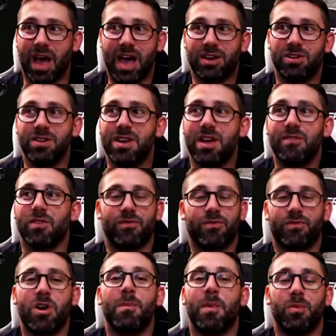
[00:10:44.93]
I could never
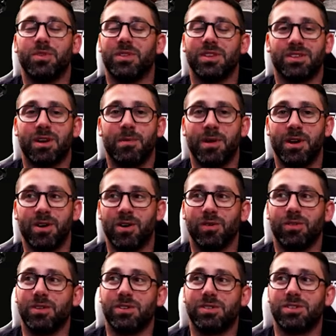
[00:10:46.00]
have come up with this on my
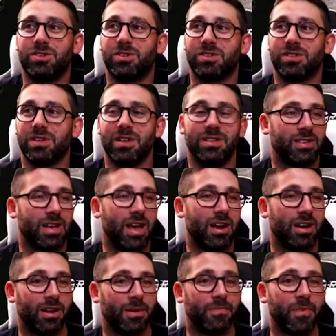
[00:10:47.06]
own. This is just
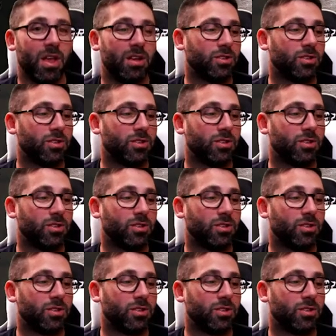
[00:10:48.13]
insanity.